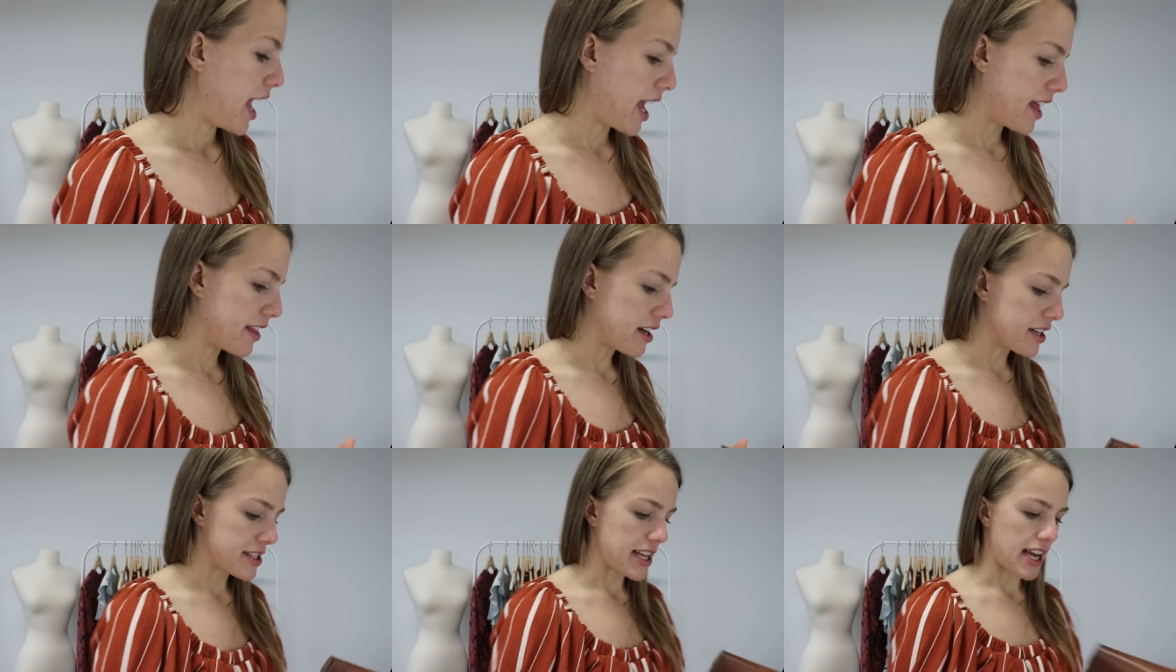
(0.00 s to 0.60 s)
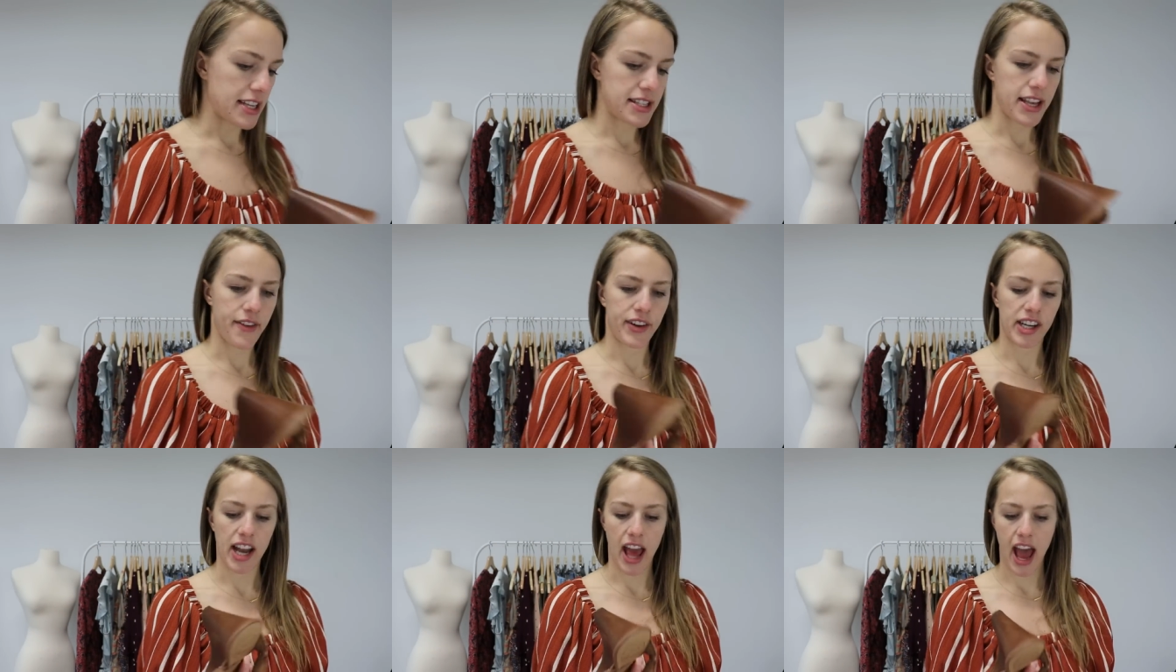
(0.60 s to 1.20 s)
And they're a size
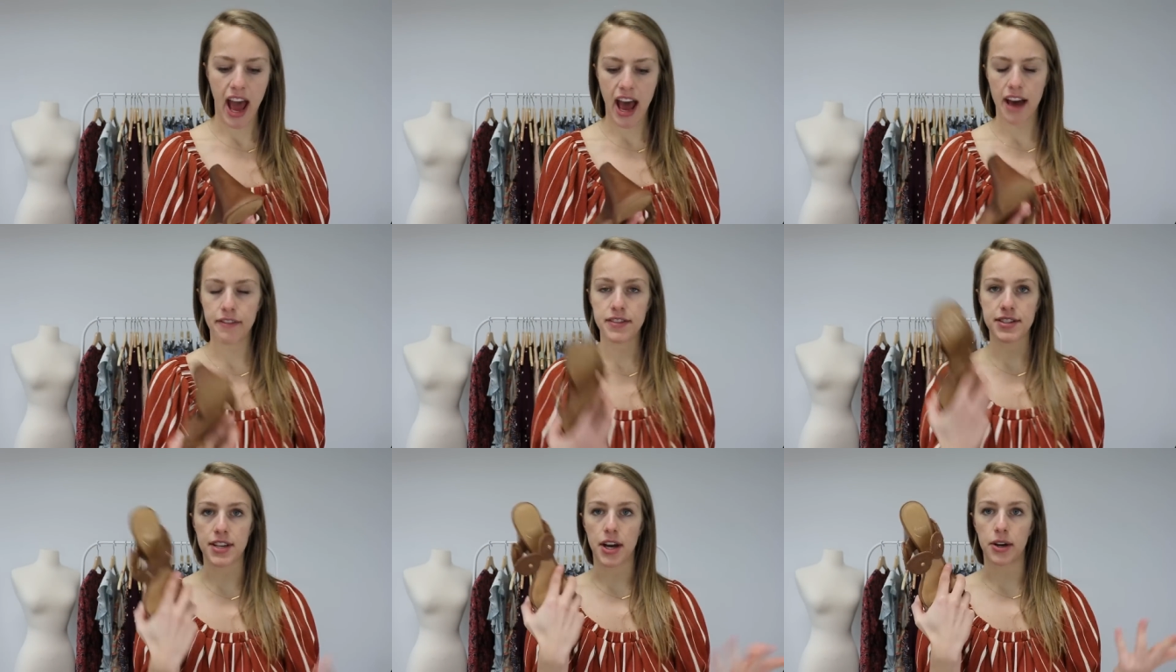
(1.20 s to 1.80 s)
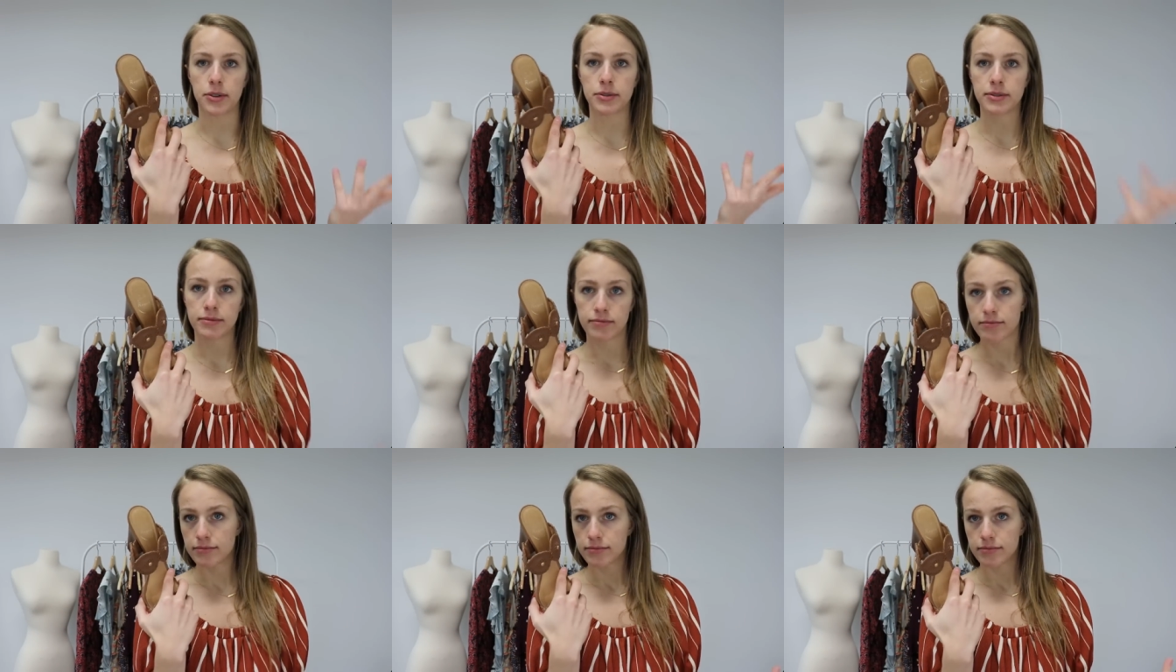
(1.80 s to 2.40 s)
seven and a half, so
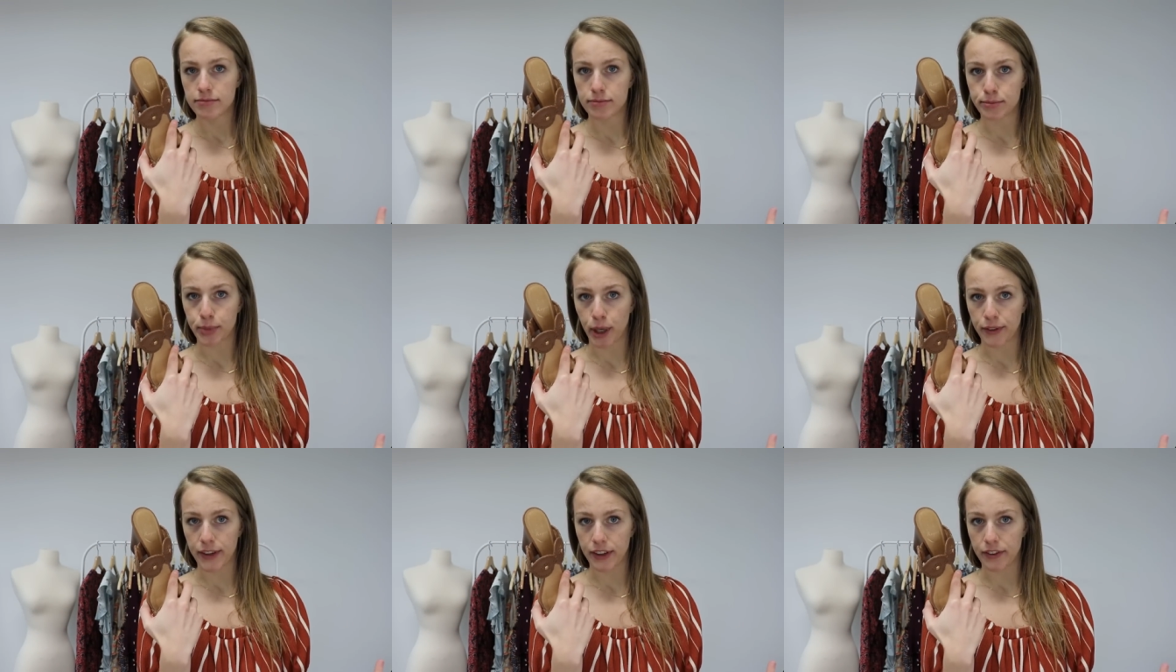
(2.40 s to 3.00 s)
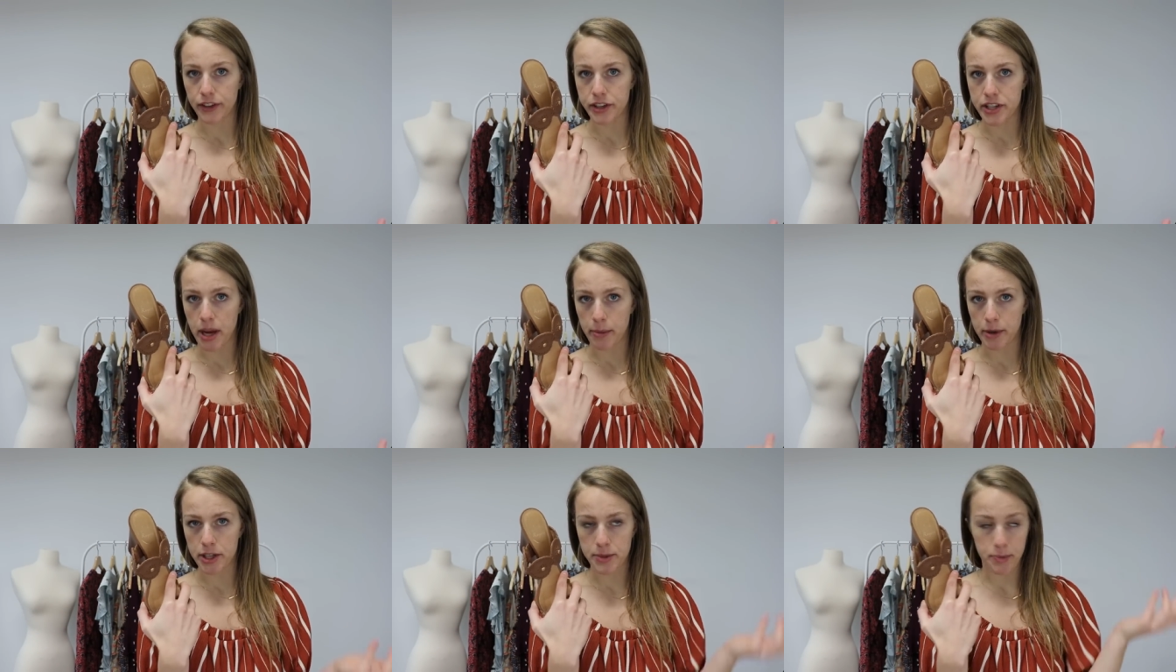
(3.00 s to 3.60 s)
perfect for
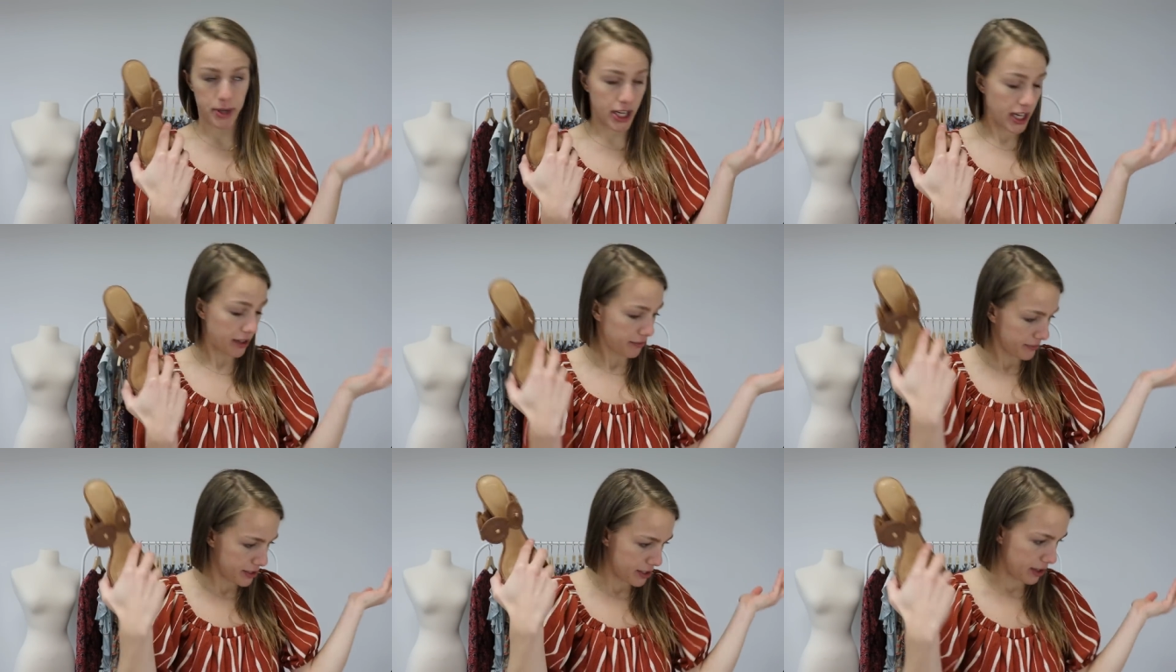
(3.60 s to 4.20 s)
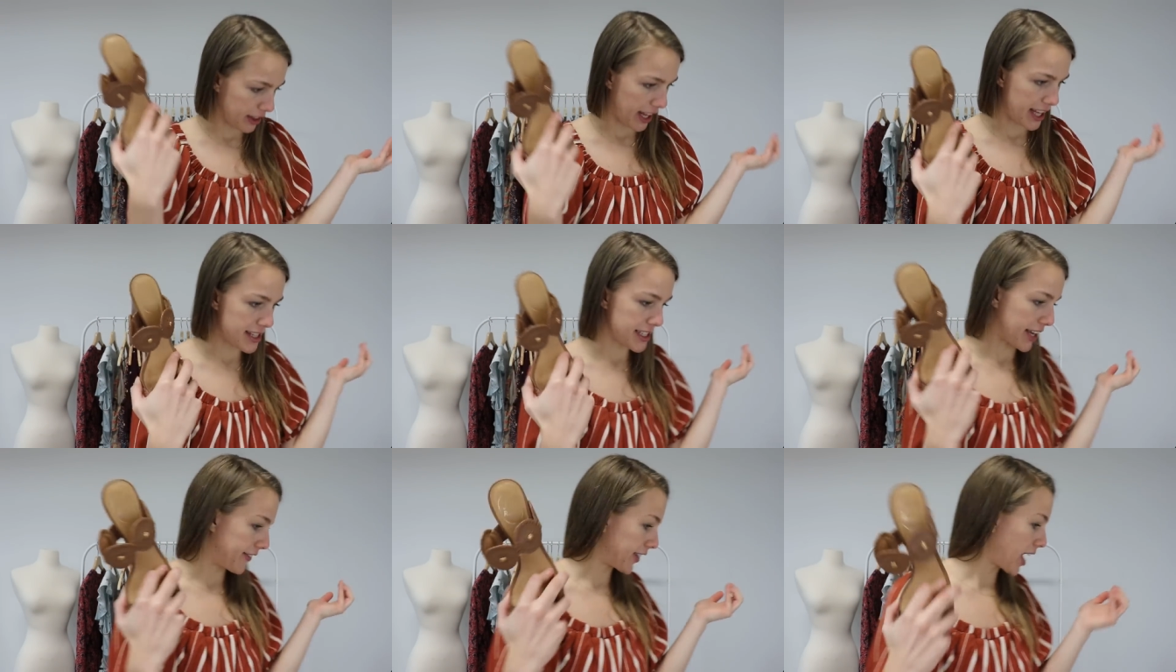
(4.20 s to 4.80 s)
summer, spring.
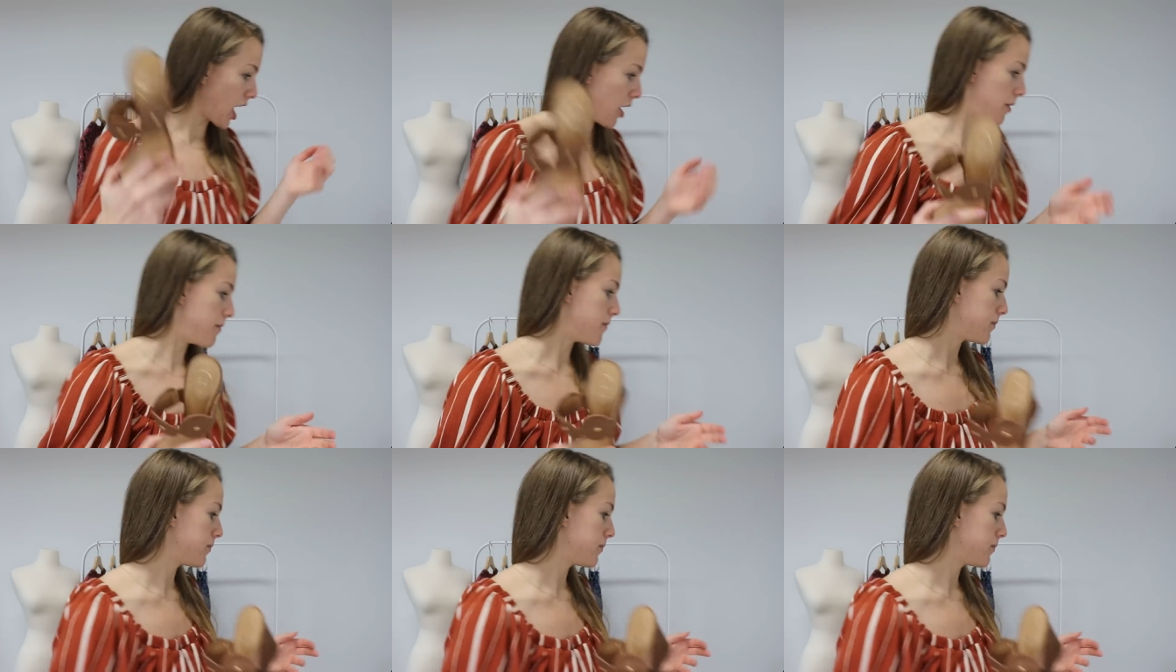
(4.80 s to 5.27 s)
Let's give it a go.